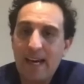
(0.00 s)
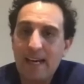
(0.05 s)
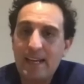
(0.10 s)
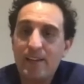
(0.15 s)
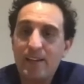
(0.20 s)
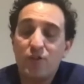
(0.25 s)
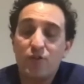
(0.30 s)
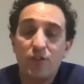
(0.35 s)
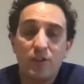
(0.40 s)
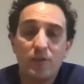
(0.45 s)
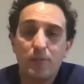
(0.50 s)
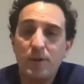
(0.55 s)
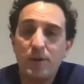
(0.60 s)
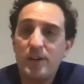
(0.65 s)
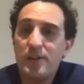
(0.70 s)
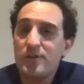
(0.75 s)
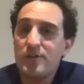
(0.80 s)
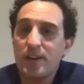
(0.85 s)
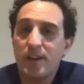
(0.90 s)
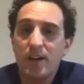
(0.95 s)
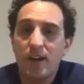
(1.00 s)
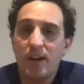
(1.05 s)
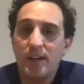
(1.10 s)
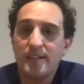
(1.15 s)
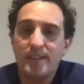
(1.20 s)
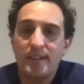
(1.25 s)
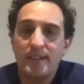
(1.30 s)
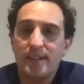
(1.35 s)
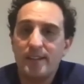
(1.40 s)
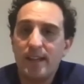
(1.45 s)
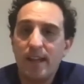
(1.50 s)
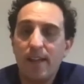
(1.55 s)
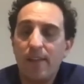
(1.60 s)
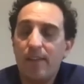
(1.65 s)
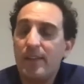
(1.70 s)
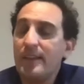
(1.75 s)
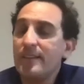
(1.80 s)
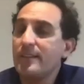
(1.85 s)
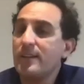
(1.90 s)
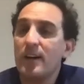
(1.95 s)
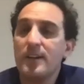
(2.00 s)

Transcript: And his respiratory guy said, this